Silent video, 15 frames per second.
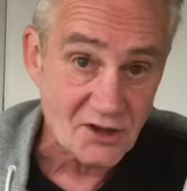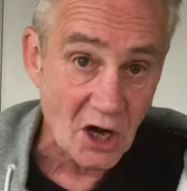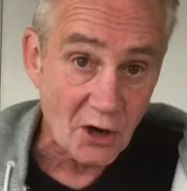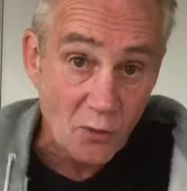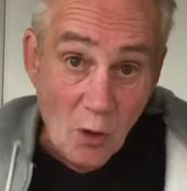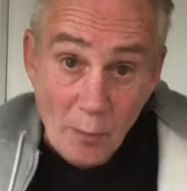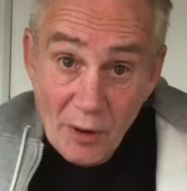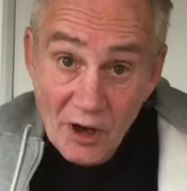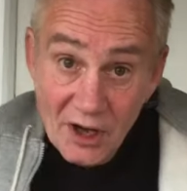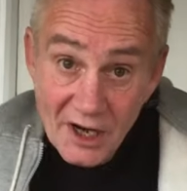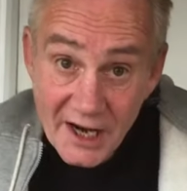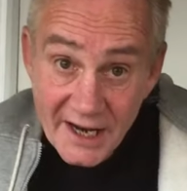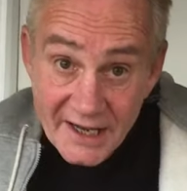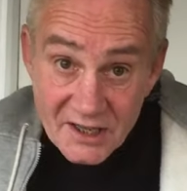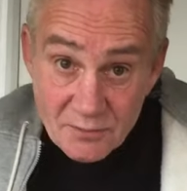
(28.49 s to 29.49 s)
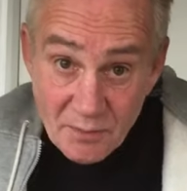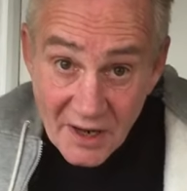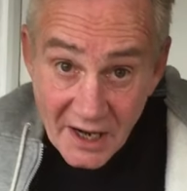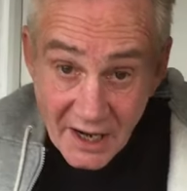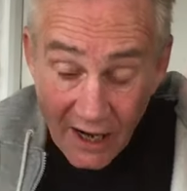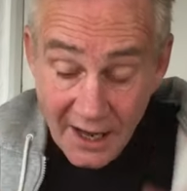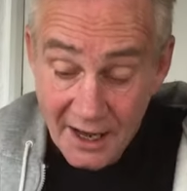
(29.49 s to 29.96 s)
I will put links
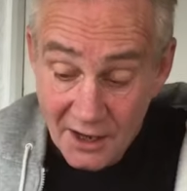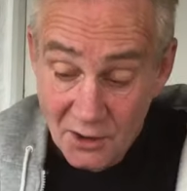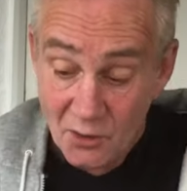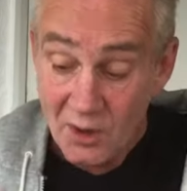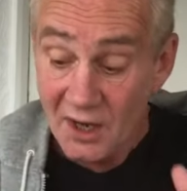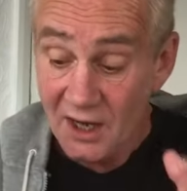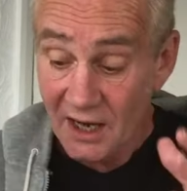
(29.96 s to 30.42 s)
below,